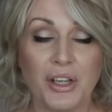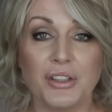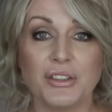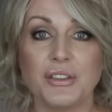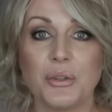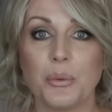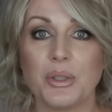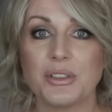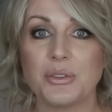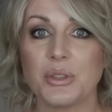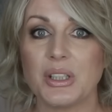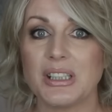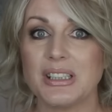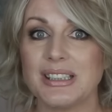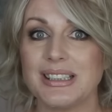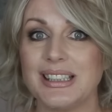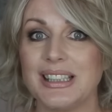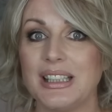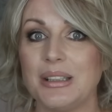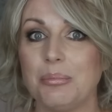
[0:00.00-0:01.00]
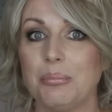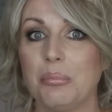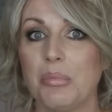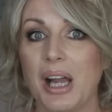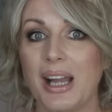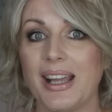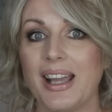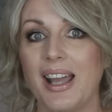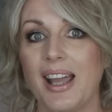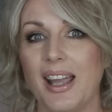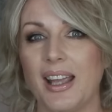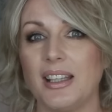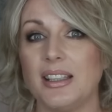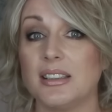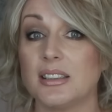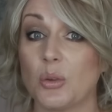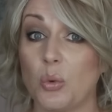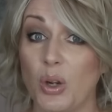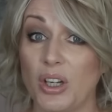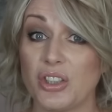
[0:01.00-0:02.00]
So as you can see my hair
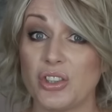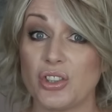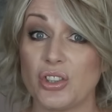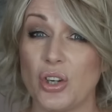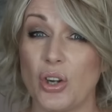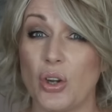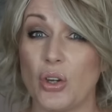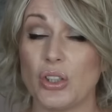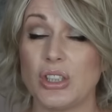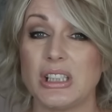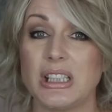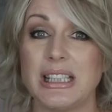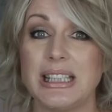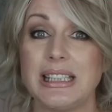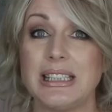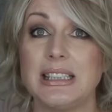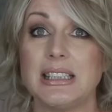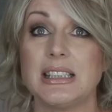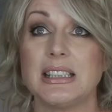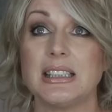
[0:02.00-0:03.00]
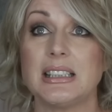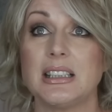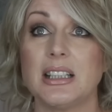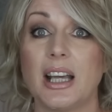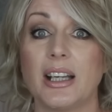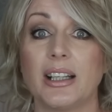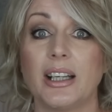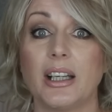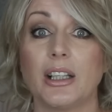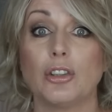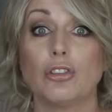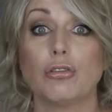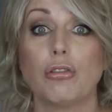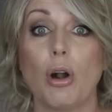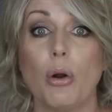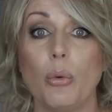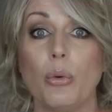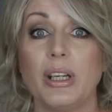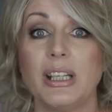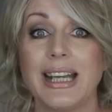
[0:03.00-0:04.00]
is quite short, it's like a
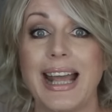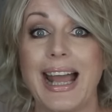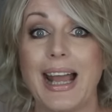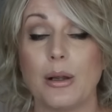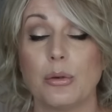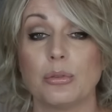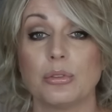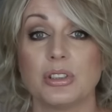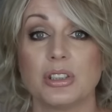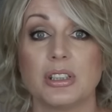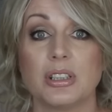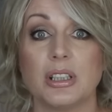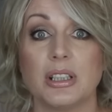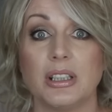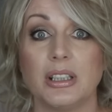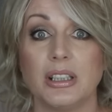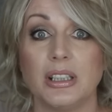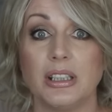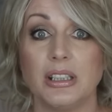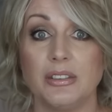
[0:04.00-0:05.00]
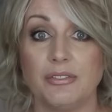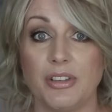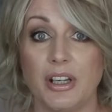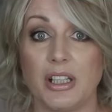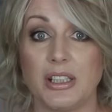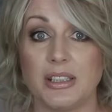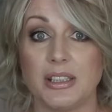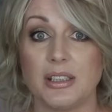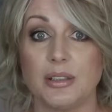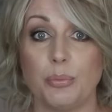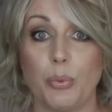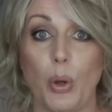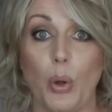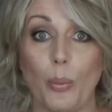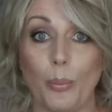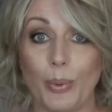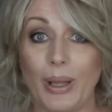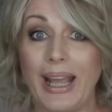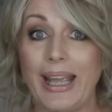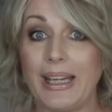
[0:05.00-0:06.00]
growing out inverted
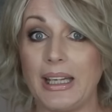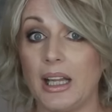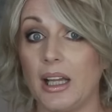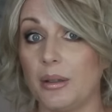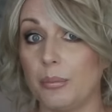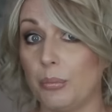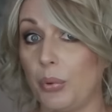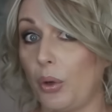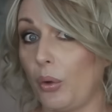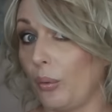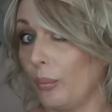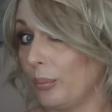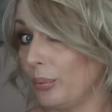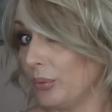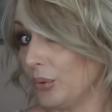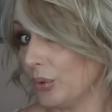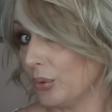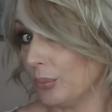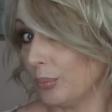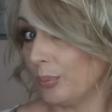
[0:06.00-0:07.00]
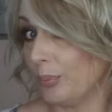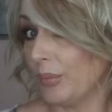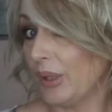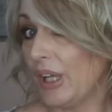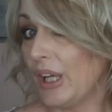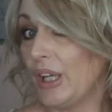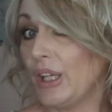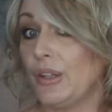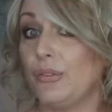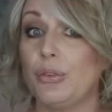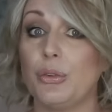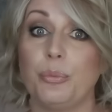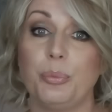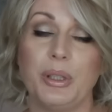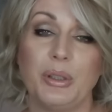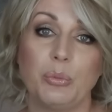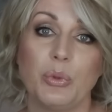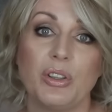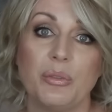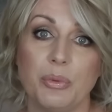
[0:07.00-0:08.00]
bob, A-line bob. You, if you've
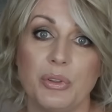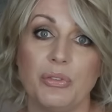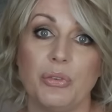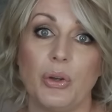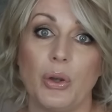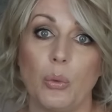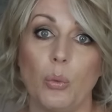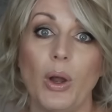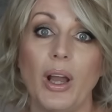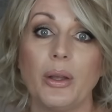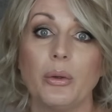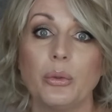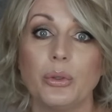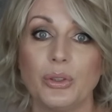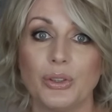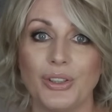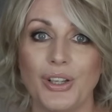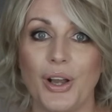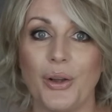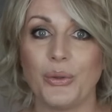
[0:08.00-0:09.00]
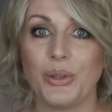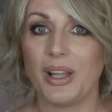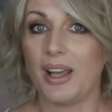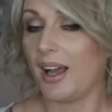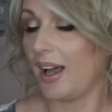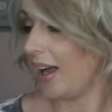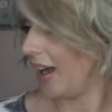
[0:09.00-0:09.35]
been with me for a while, you know that I